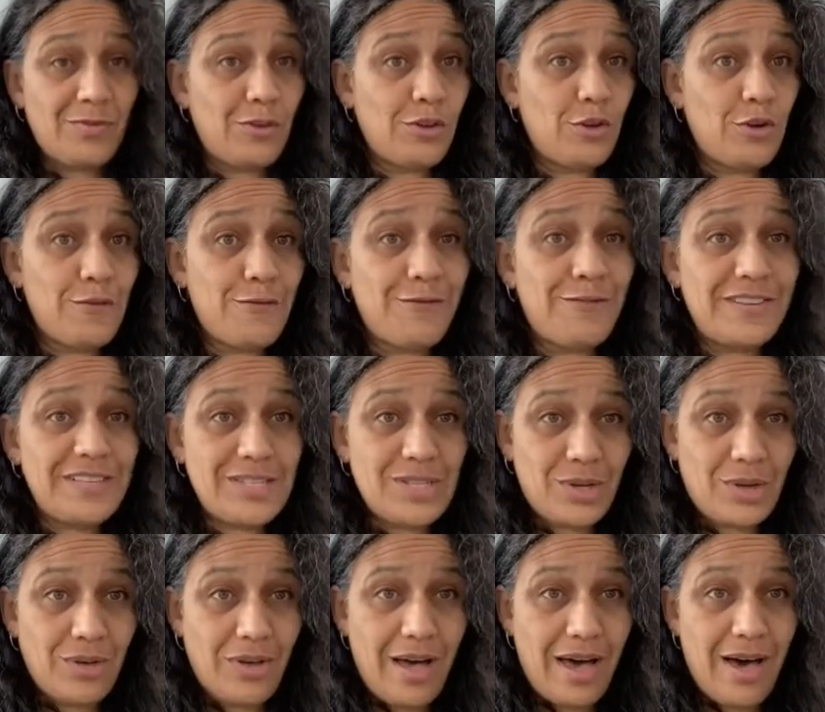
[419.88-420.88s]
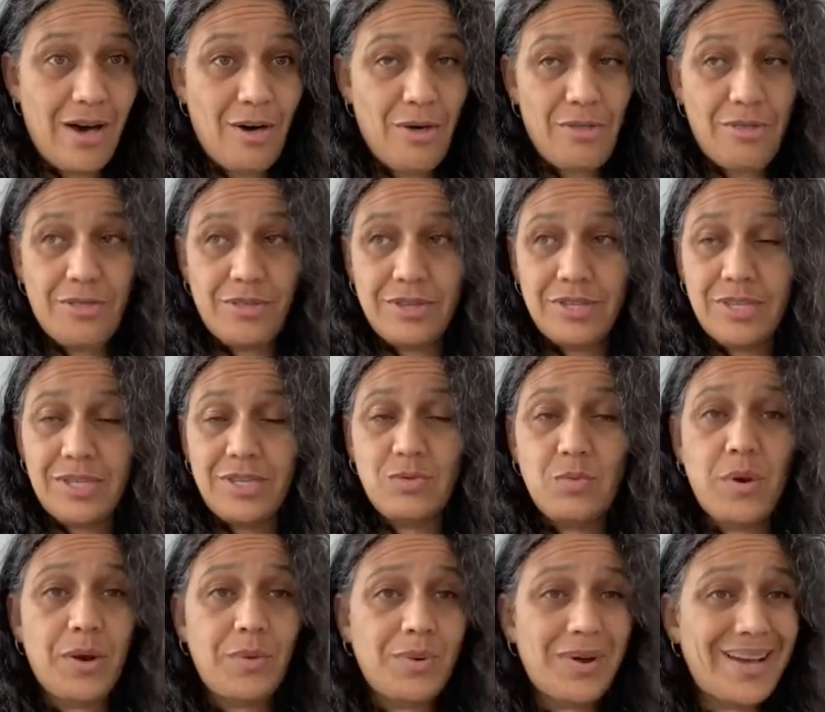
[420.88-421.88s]
Your physical health. This is
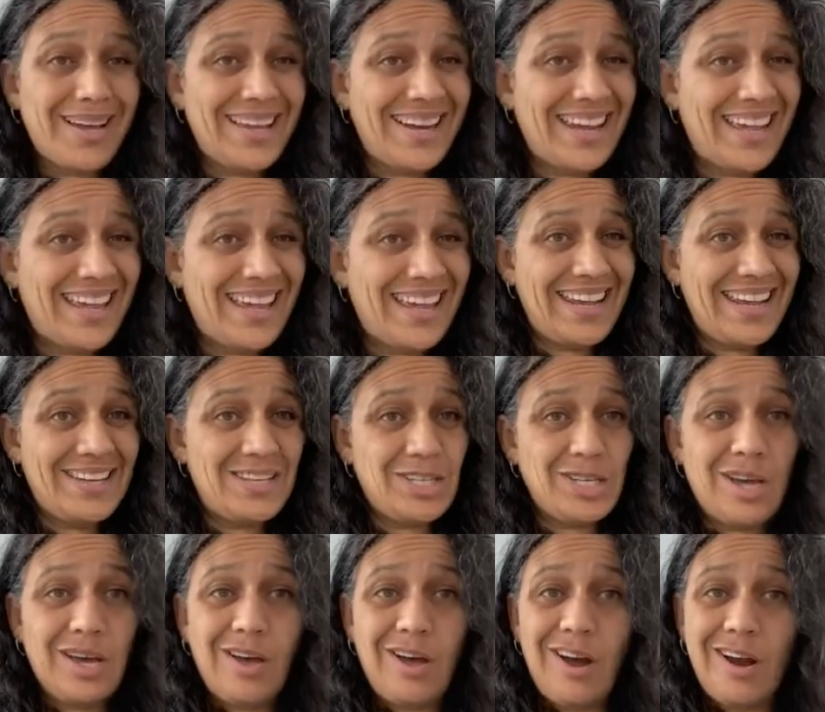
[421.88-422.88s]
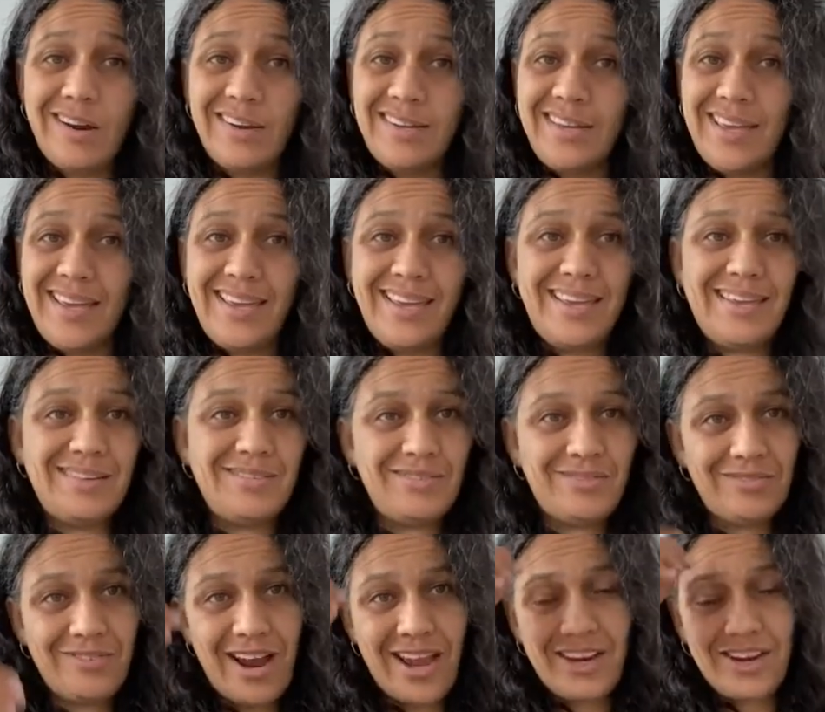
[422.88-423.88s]
where we're going to into, are you
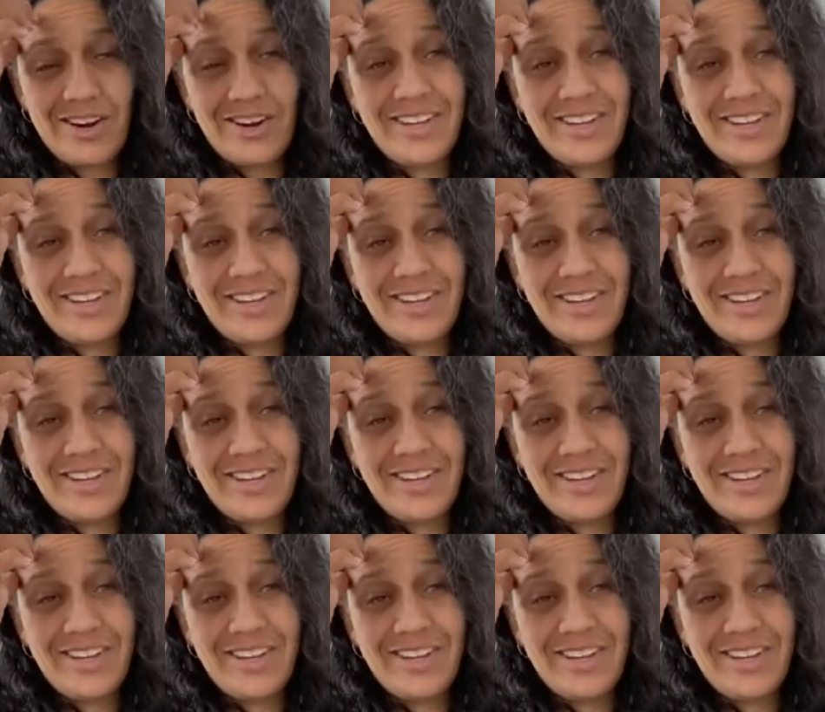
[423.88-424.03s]
eating right?